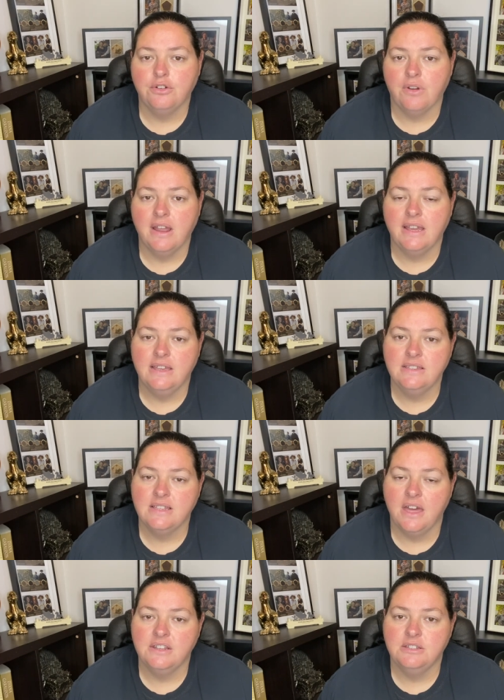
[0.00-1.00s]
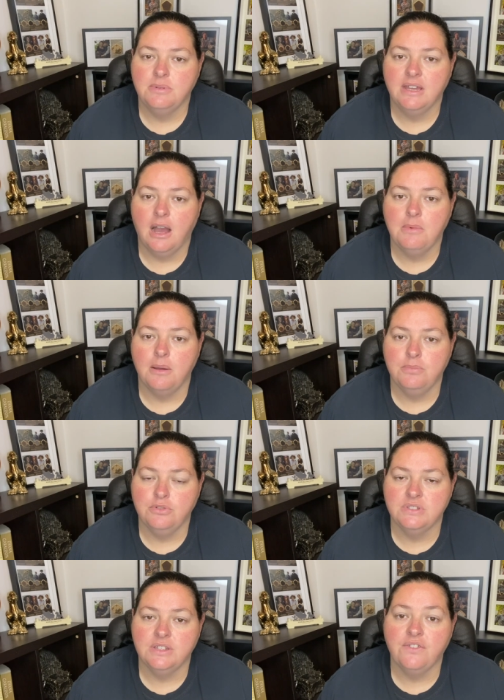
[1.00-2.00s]
Greg, he started to become
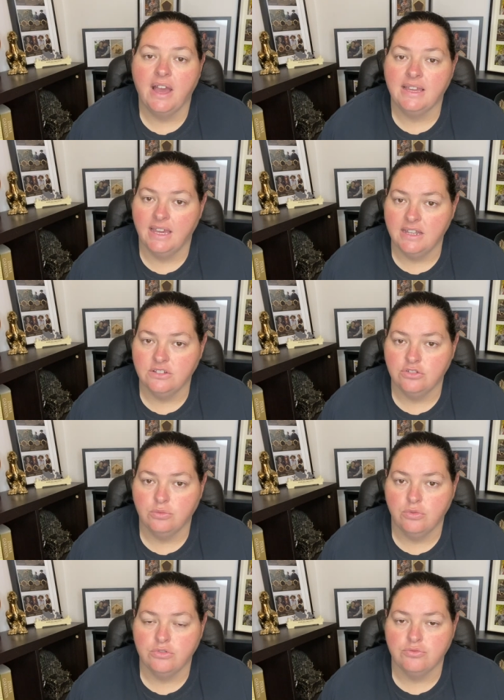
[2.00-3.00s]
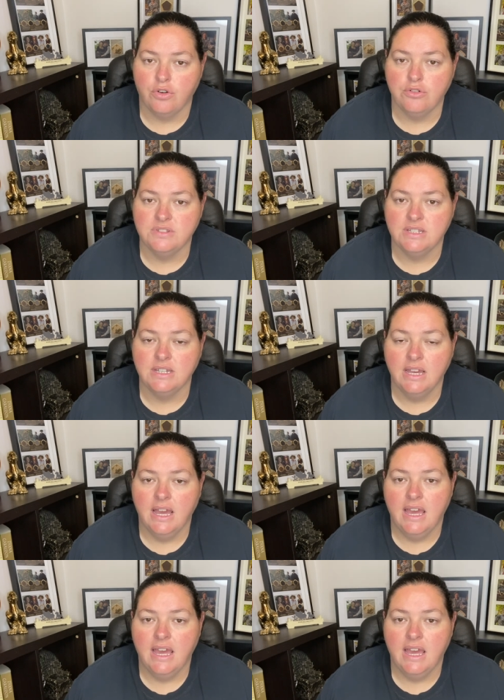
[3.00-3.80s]
abusive again towards Rosie.